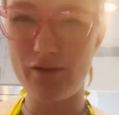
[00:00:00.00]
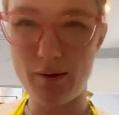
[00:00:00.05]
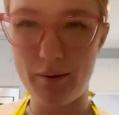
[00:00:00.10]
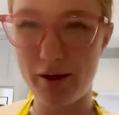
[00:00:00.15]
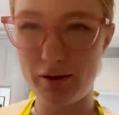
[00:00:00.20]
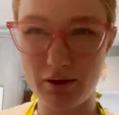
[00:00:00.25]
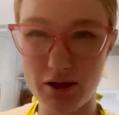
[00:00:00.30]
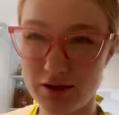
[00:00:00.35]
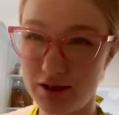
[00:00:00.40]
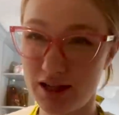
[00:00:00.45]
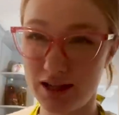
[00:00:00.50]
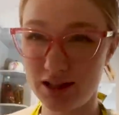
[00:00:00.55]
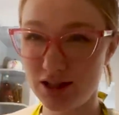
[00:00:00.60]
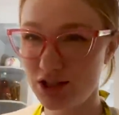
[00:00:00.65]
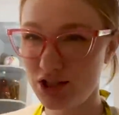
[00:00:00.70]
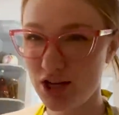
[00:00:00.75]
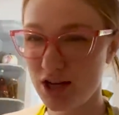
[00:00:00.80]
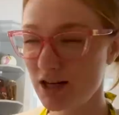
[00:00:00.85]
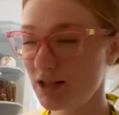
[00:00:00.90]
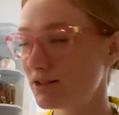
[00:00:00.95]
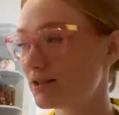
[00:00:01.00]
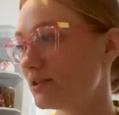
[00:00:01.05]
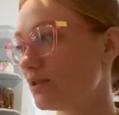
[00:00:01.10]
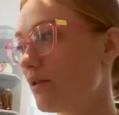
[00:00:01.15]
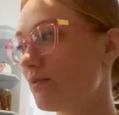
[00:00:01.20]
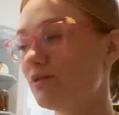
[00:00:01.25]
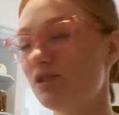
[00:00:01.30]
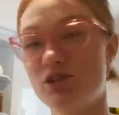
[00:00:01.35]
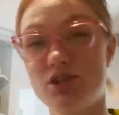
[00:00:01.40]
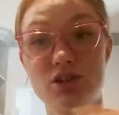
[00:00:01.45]
got my rotisserie chicken,
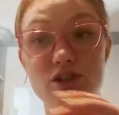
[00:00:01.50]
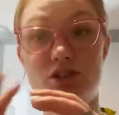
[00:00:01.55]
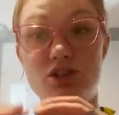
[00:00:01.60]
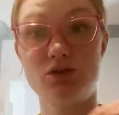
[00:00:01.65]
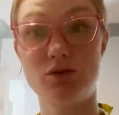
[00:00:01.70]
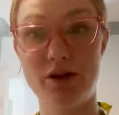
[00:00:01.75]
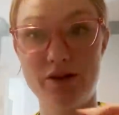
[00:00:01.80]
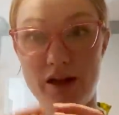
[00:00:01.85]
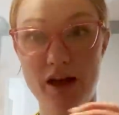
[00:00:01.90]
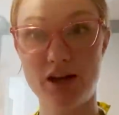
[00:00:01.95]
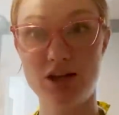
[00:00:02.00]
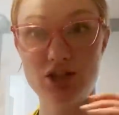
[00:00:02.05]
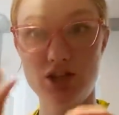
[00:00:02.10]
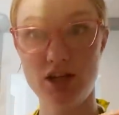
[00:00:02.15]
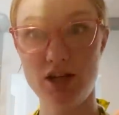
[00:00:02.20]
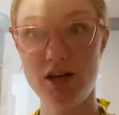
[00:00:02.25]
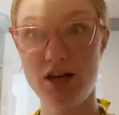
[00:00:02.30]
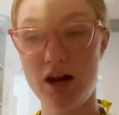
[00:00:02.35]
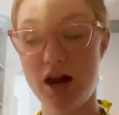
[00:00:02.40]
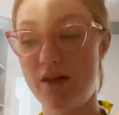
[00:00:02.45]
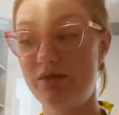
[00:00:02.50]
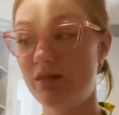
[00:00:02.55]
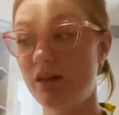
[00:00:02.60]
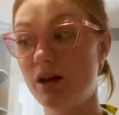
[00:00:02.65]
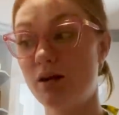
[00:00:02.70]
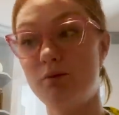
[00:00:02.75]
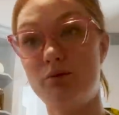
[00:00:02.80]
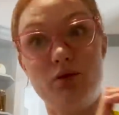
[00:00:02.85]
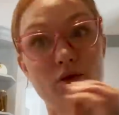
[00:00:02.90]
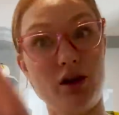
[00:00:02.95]
so I'm just gonna shred that shit and
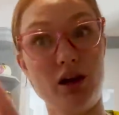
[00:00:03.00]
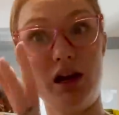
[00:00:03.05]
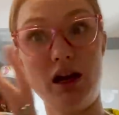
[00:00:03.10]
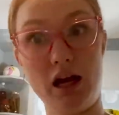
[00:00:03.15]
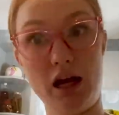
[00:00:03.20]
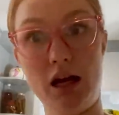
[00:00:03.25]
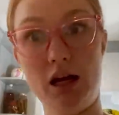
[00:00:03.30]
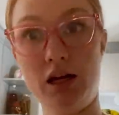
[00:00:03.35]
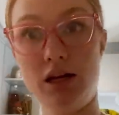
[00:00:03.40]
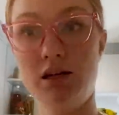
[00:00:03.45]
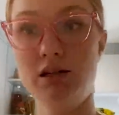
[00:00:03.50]
then put it in.